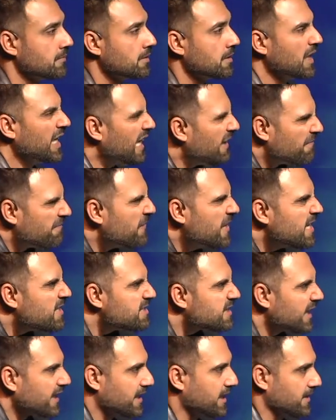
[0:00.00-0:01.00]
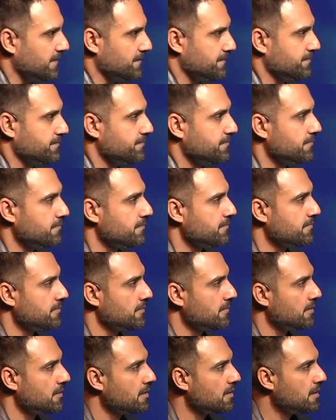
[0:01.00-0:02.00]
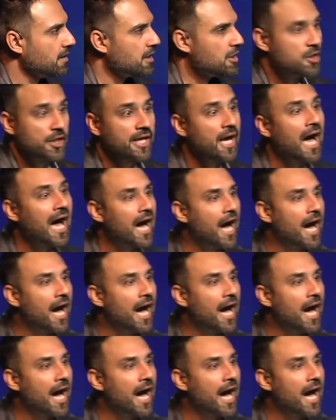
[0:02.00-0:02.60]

It feels like it. You're like,